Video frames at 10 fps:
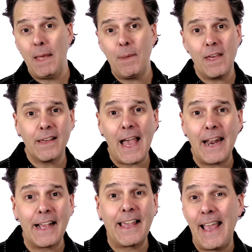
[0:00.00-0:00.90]
Maybe you
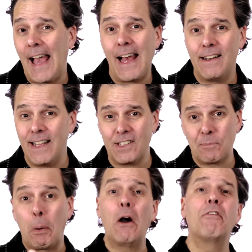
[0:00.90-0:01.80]
got a cat.
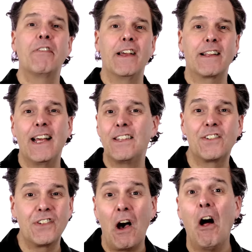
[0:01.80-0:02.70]
That's perfect.
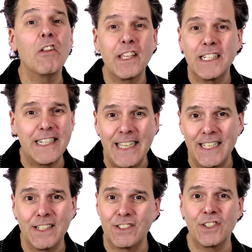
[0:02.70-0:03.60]
That's all you
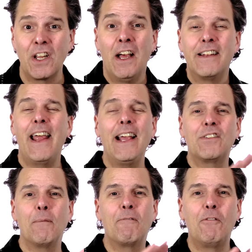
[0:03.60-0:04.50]
need. Just take
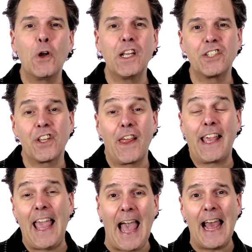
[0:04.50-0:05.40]
some footage of the
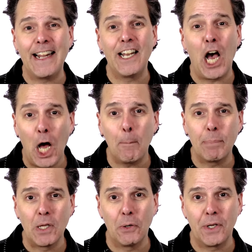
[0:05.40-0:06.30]
cat and
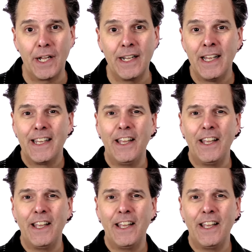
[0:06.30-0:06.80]
upload it.